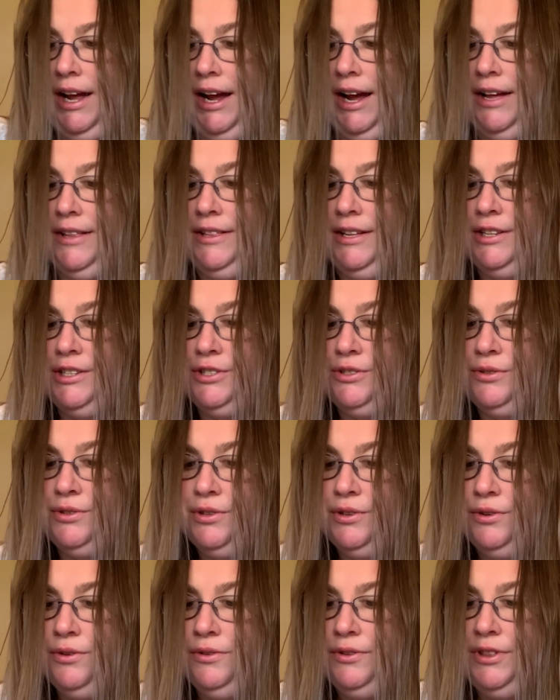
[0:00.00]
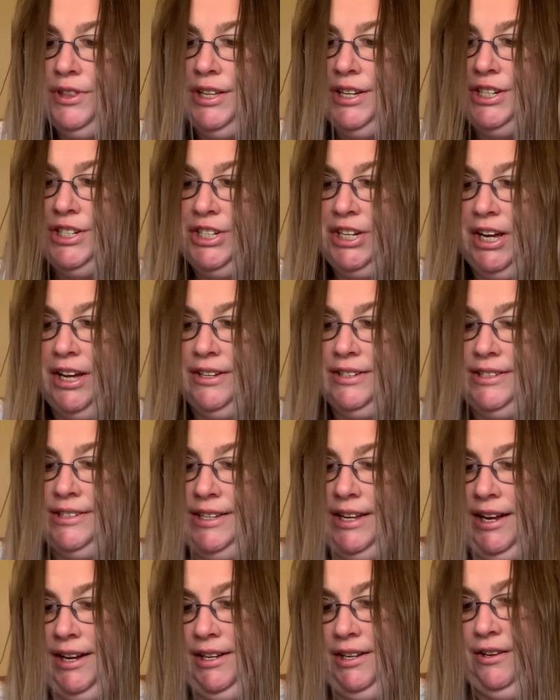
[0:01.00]
And the truth shall
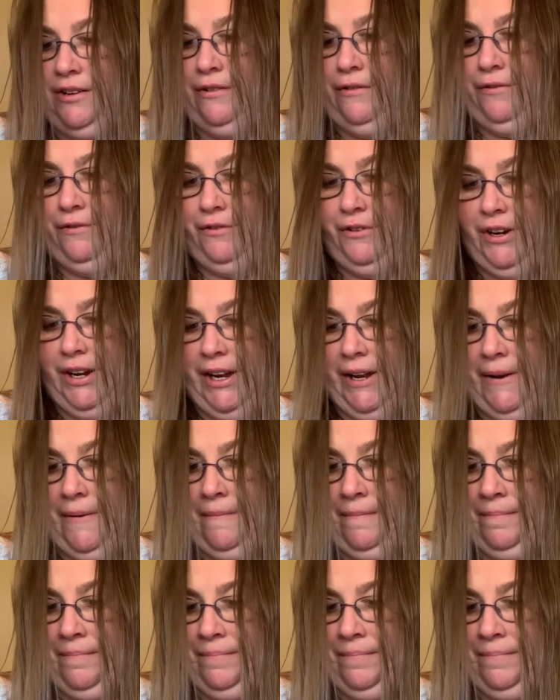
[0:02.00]
set you free.